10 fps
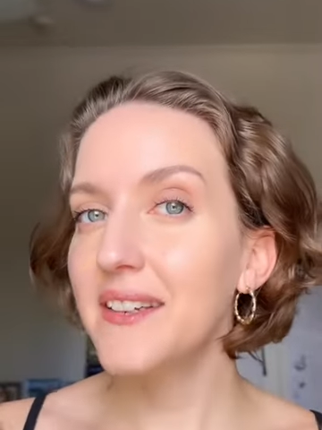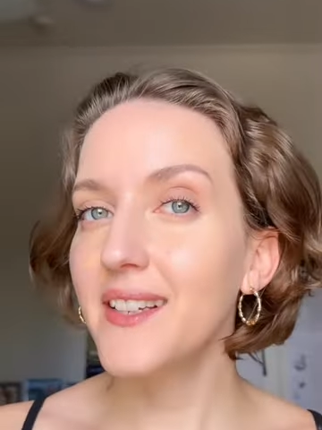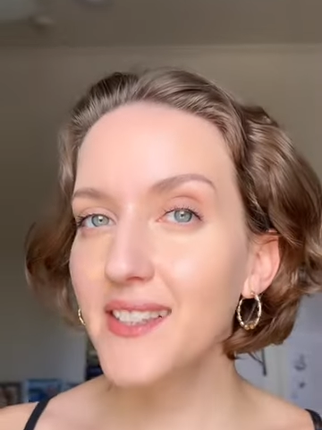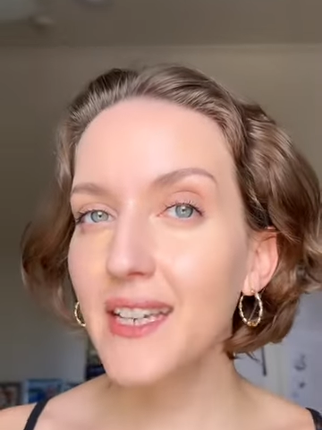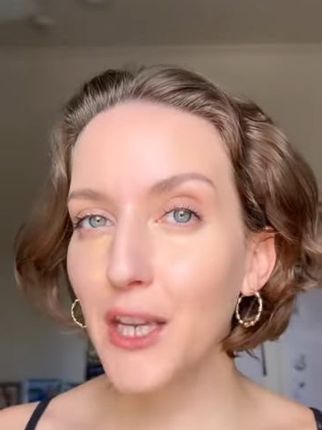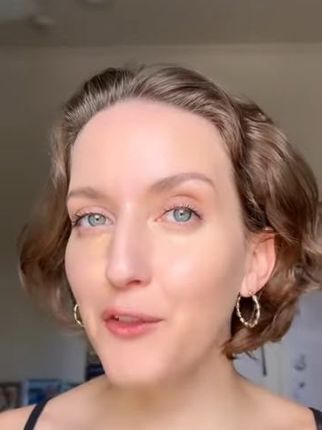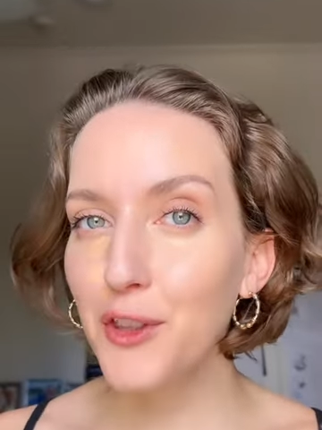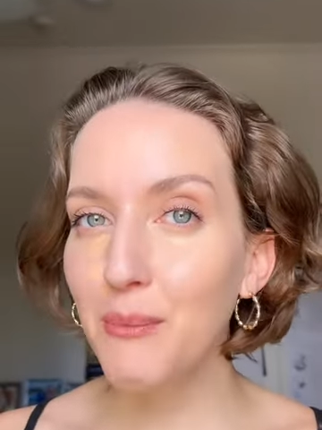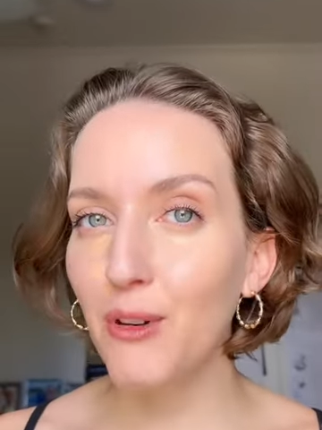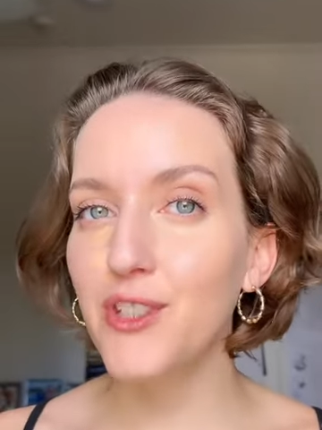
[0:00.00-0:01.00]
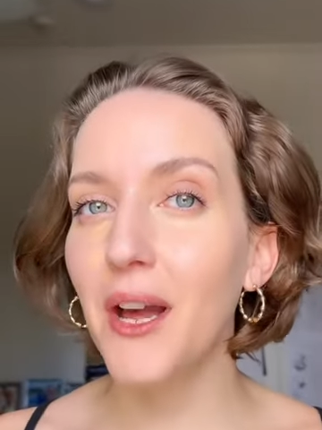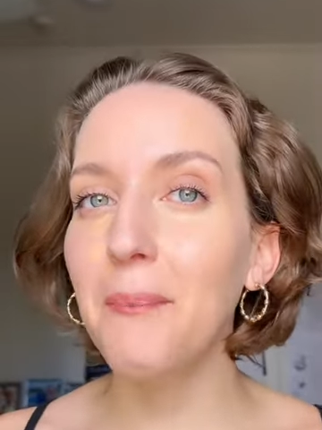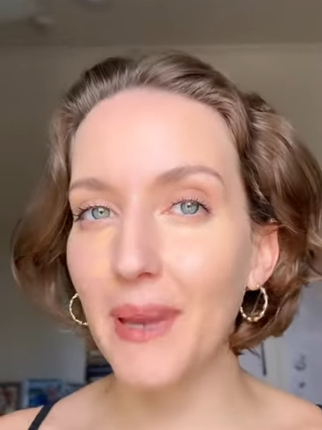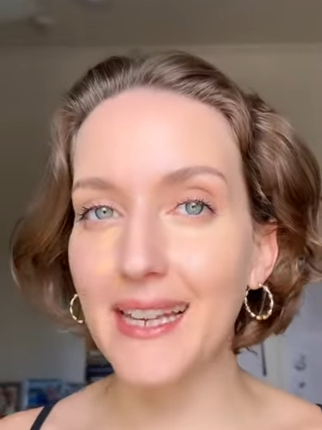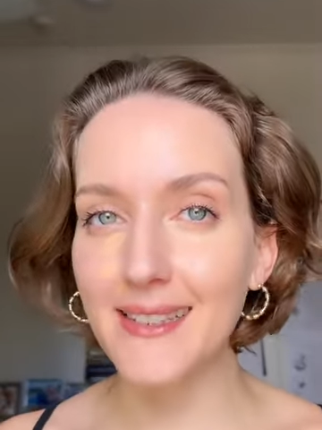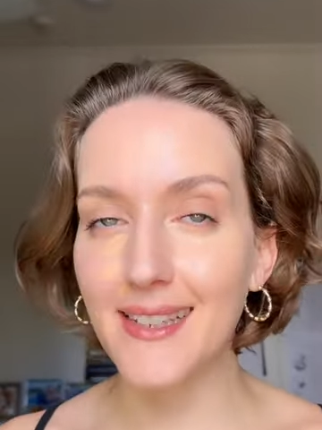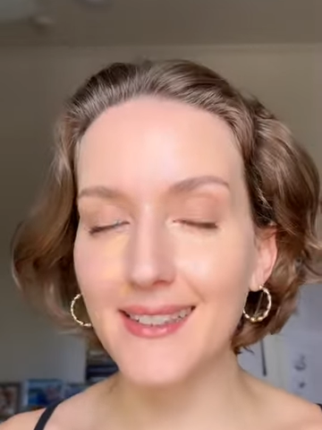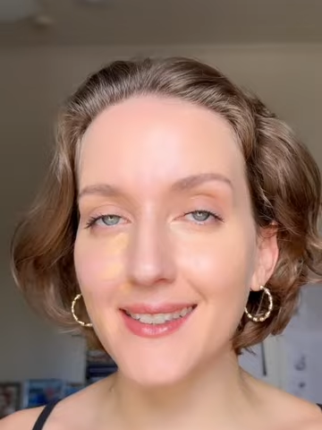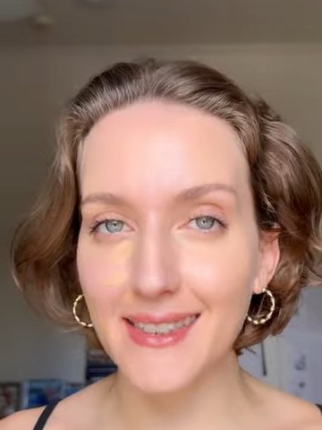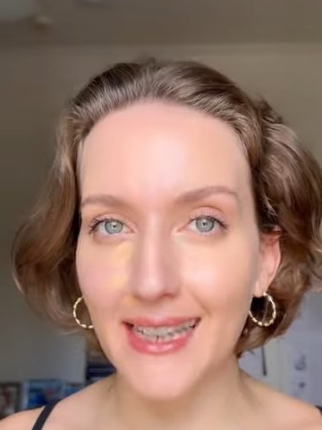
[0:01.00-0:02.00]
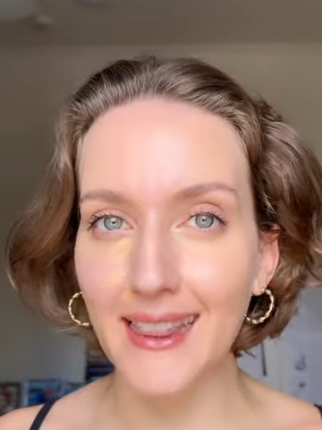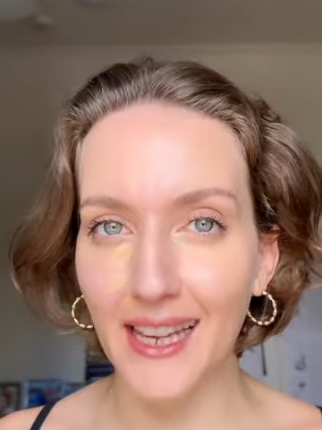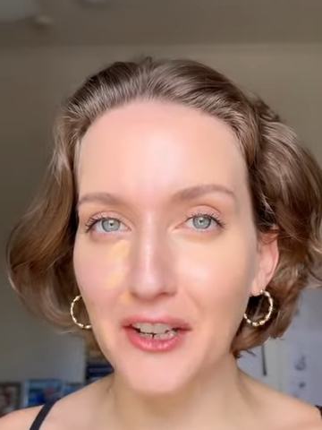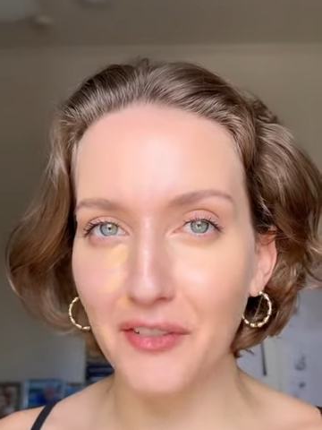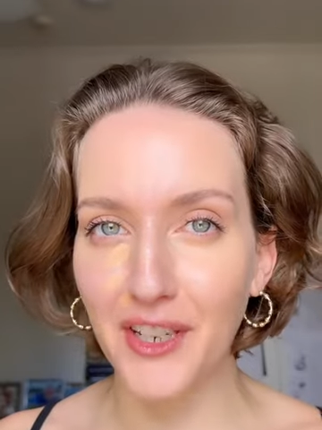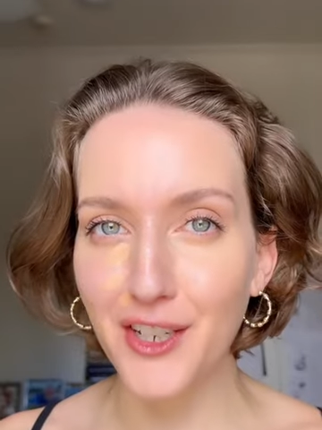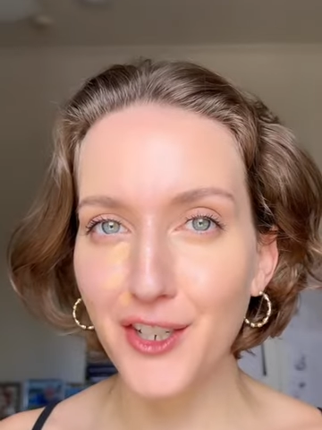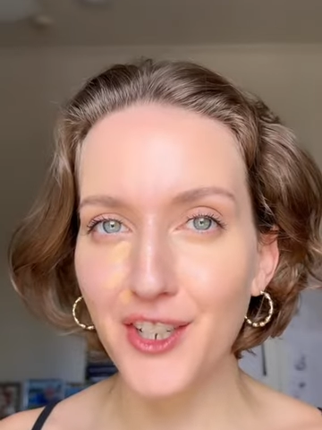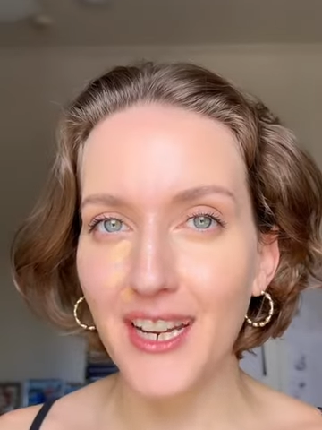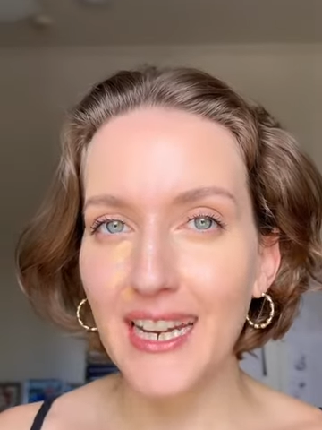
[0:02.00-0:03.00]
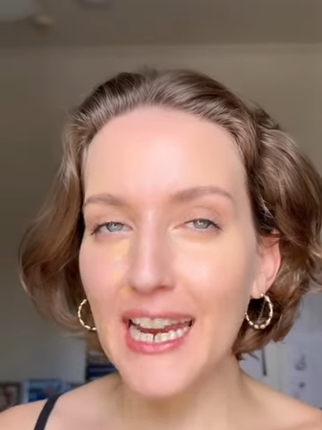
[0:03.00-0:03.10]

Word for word: Doesn't it give you the most amazing skin-like finish?